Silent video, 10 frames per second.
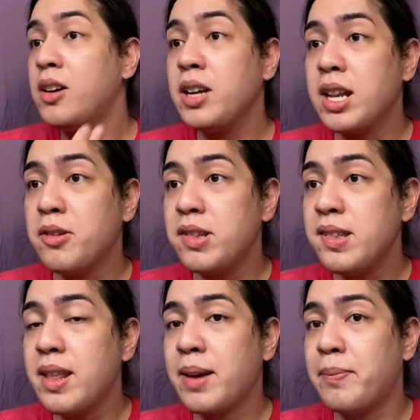that
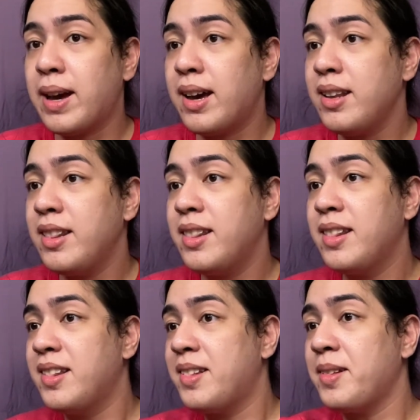wasn't that bad.
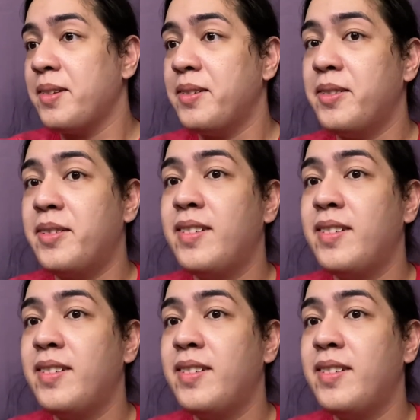So